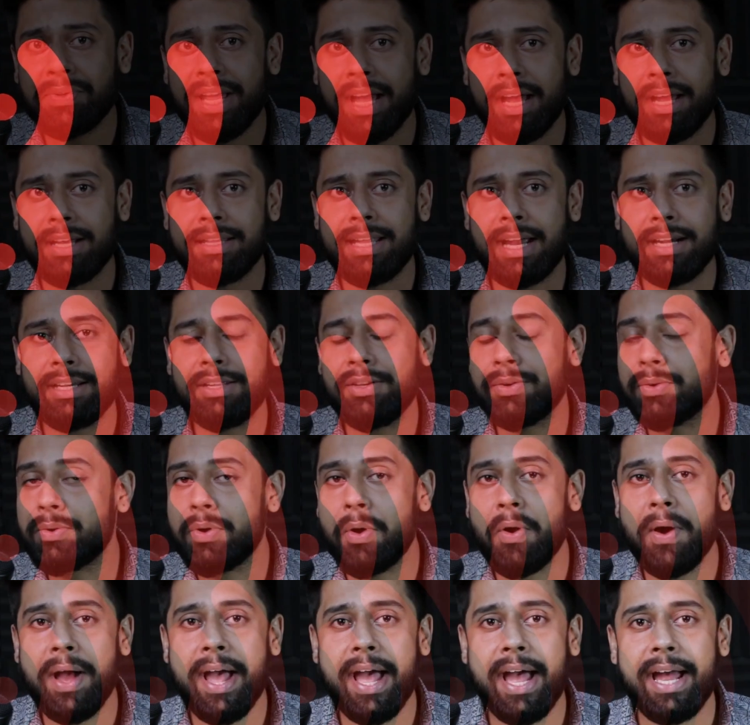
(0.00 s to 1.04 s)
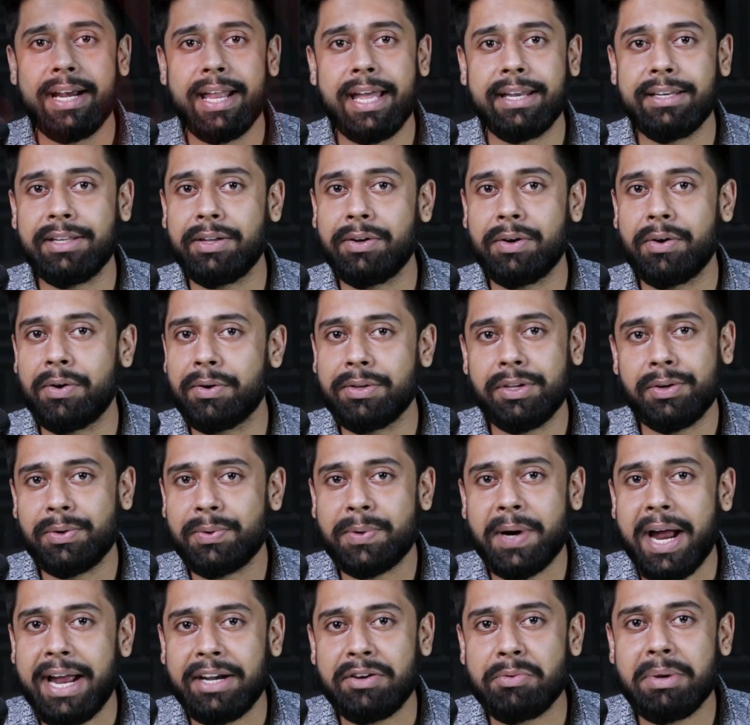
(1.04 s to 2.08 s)
there that you go ahead and you know, you
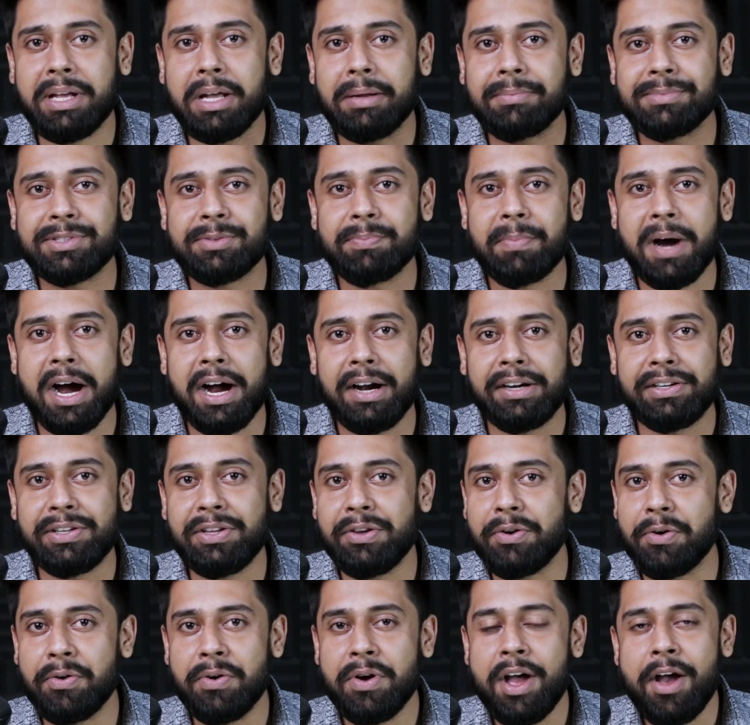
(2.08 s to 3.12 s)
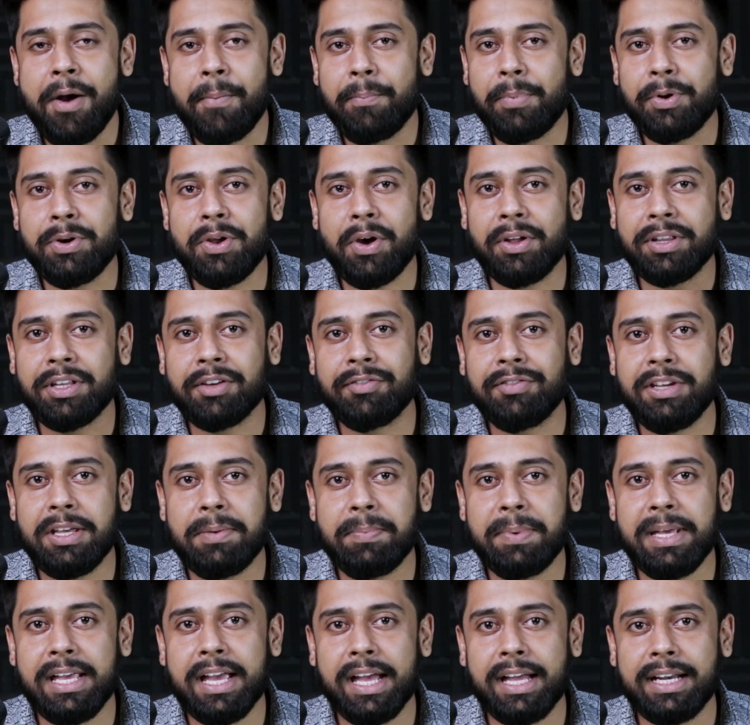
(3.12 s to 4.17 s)
try to become smart, you put on the
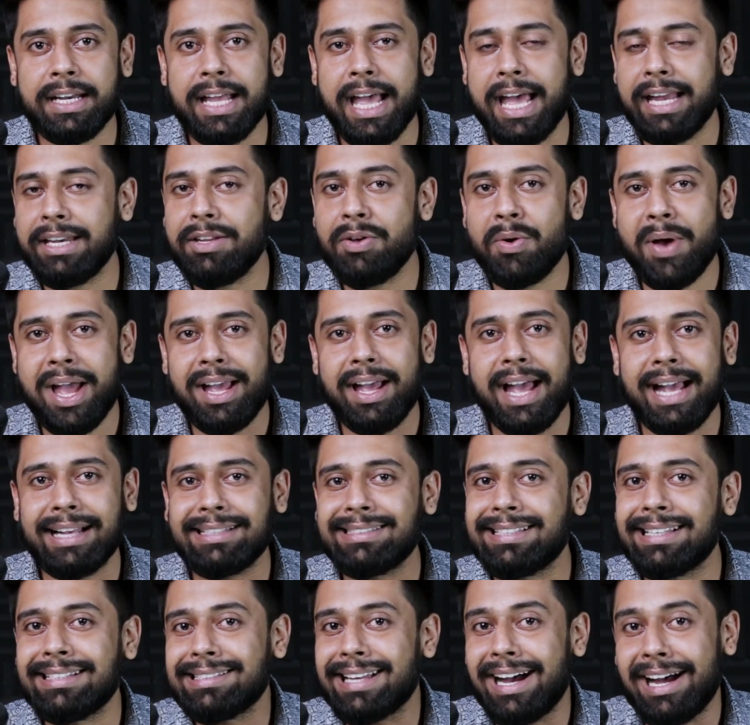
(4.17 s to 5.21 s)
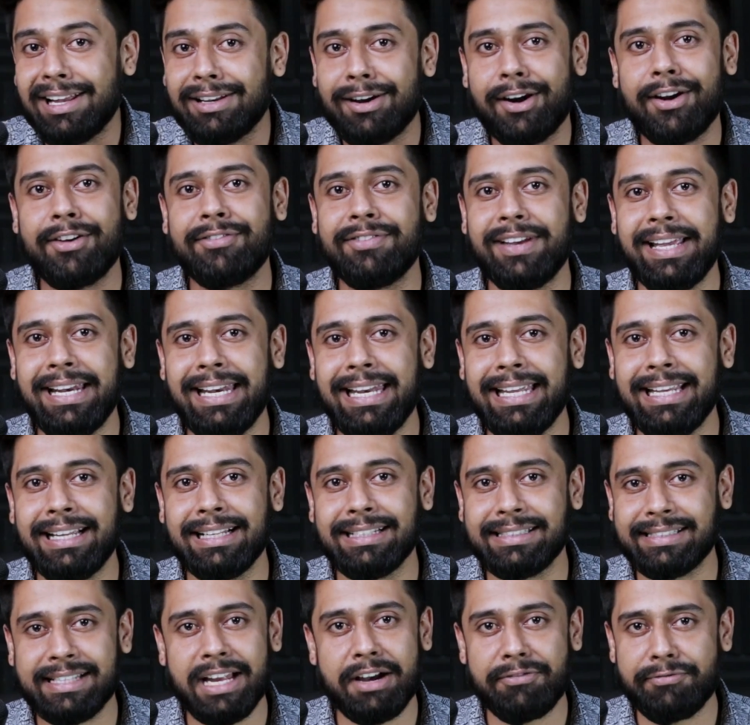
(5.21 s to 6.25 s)
VPN and you access a lot of illegal
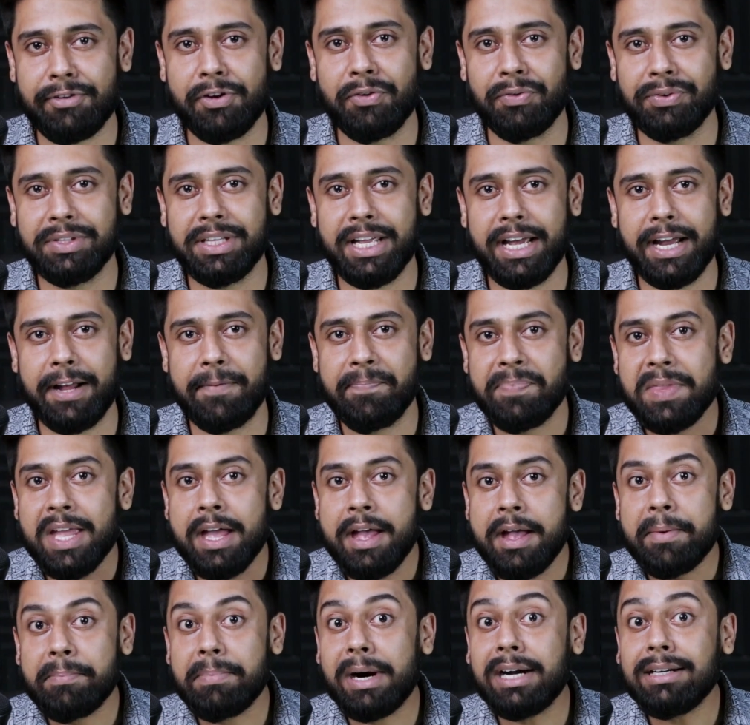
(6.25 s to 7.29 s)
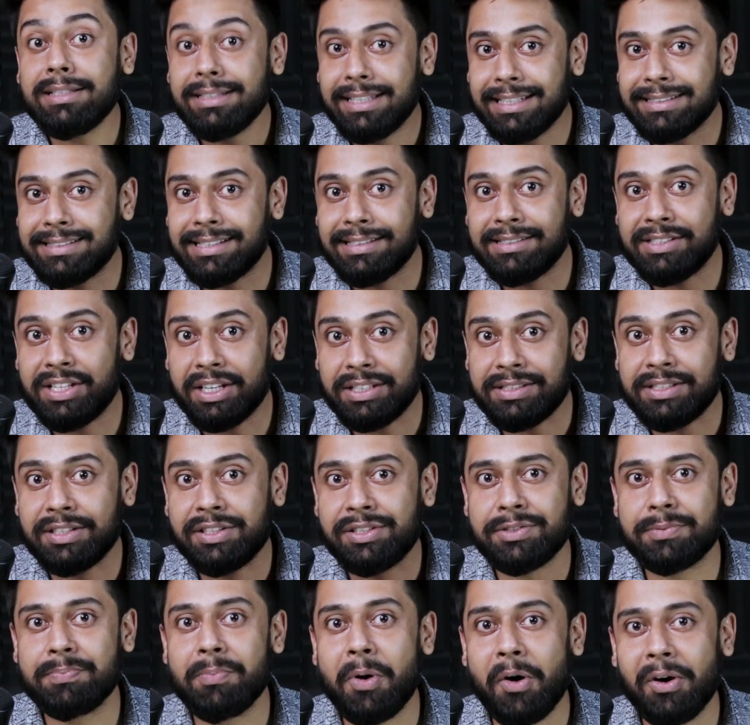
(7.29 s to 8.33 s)
stuff over there. But this is just a
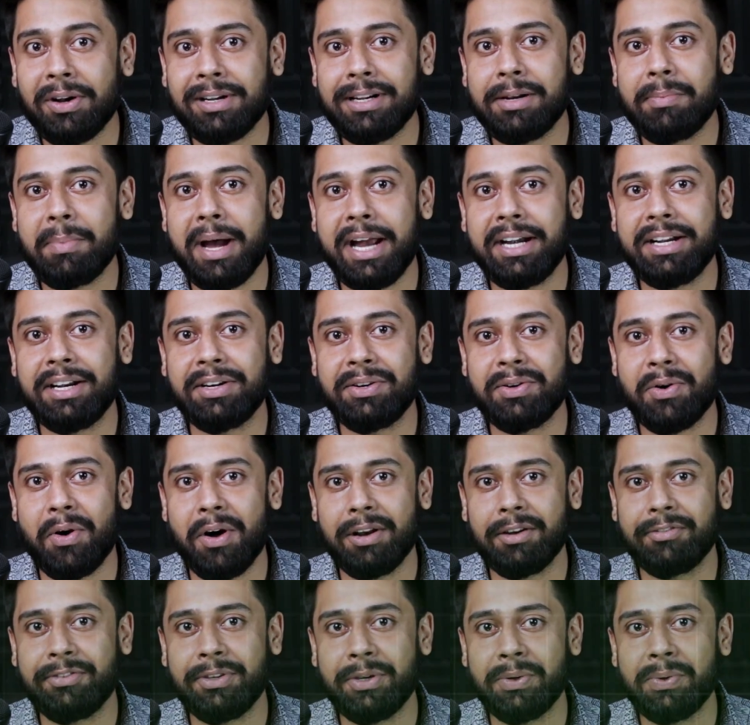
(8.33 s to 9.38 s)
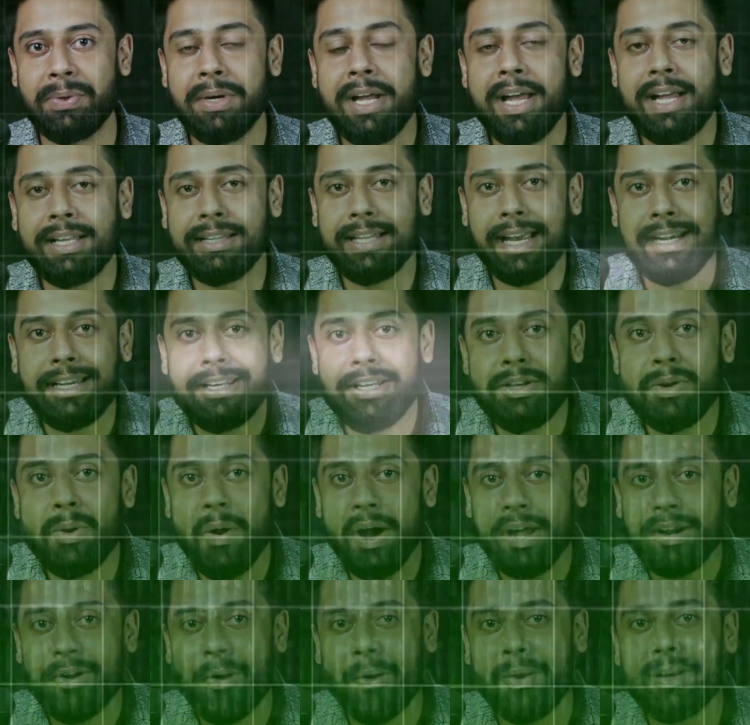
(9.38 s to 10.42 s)
small reminder to all of you that you
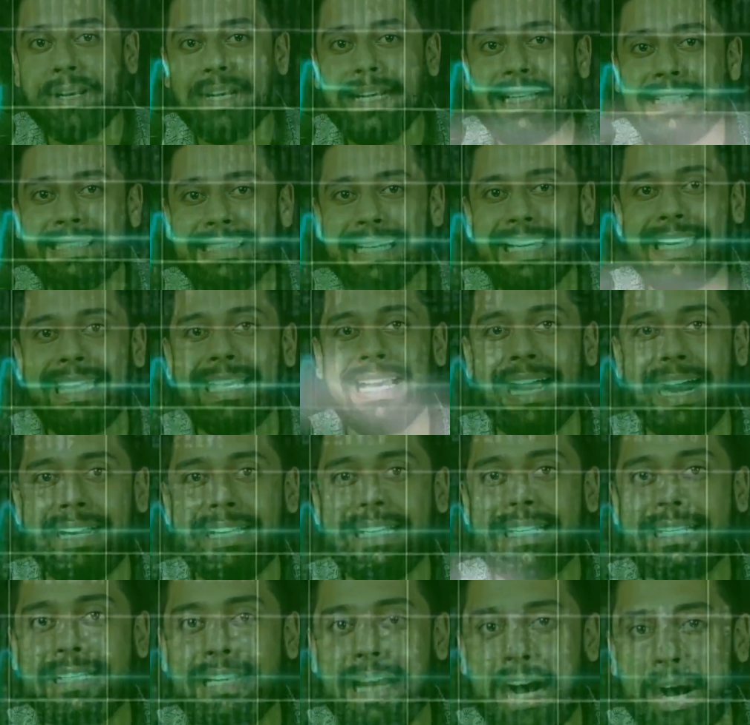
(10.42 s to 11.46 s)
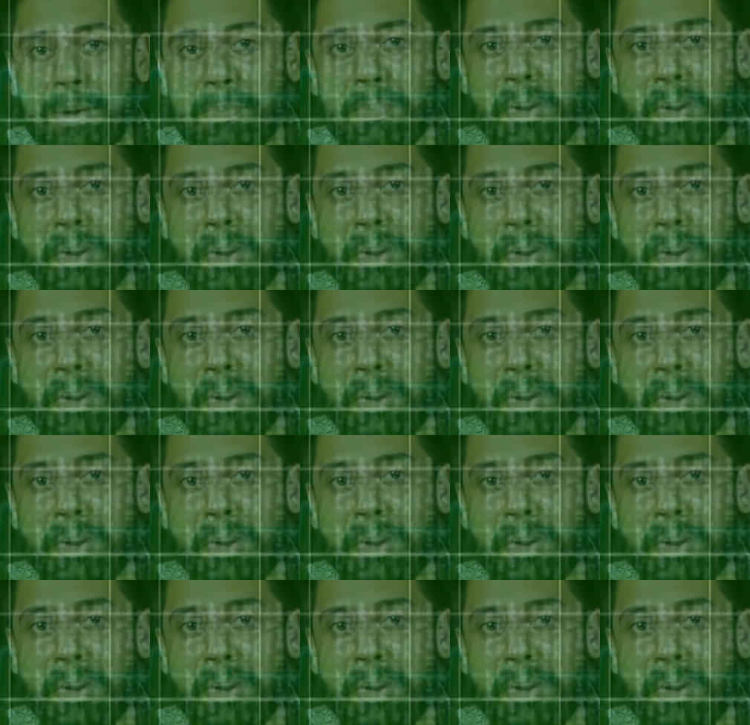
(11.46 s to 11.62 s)
are already sitting under a